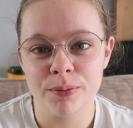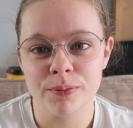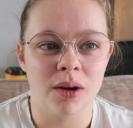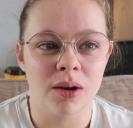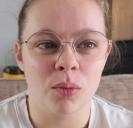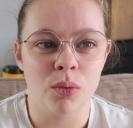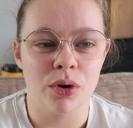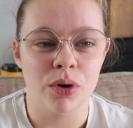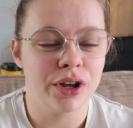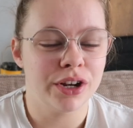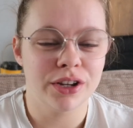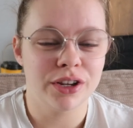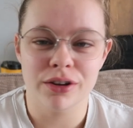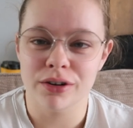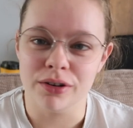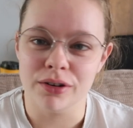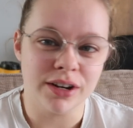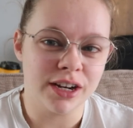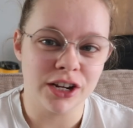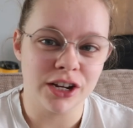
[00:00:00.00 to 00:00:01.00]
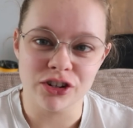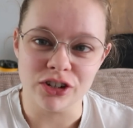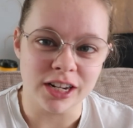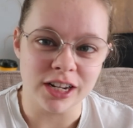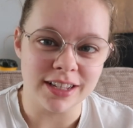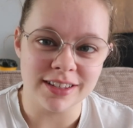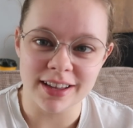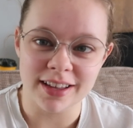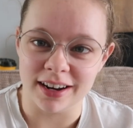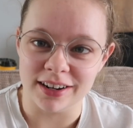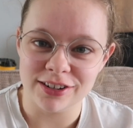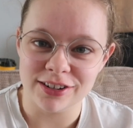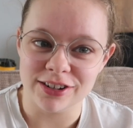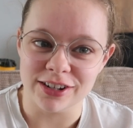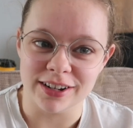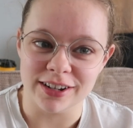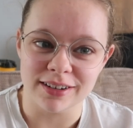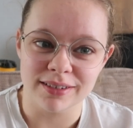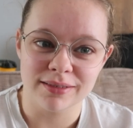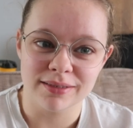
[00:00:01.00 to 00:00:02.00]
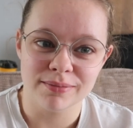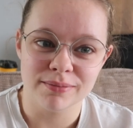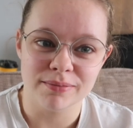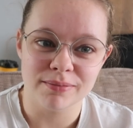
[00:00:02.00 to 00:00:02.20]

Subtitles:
that weren't your initial intention